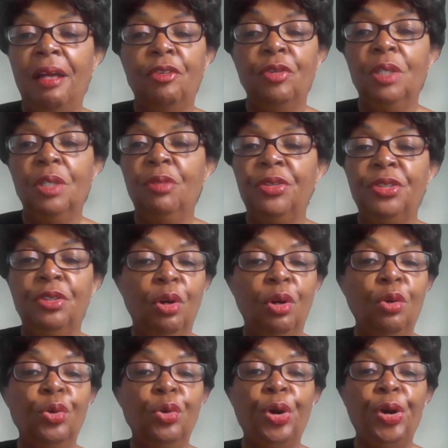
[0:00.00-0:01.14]
agree with you
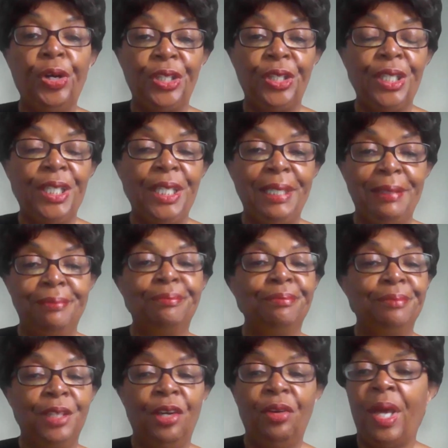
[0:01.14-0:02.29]
wholeheartedly.
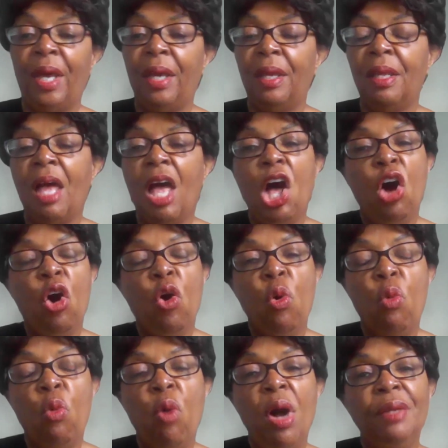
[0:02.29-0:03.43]
Okay.
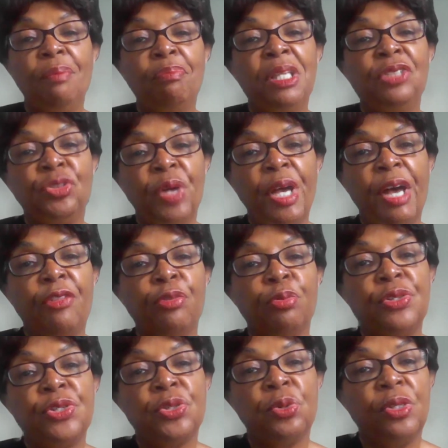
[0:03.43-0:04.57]
Well, what mental health
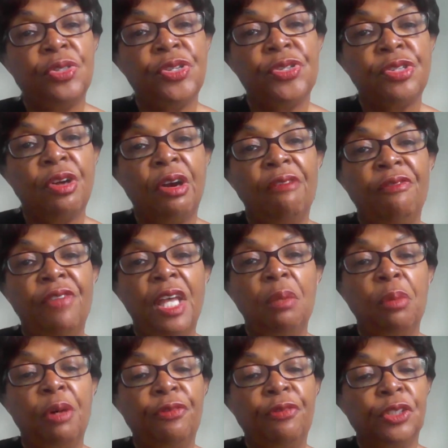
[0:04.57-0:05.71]
resources are
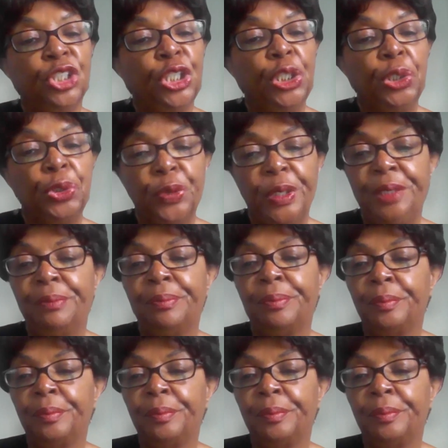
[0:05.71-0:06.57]
available for children?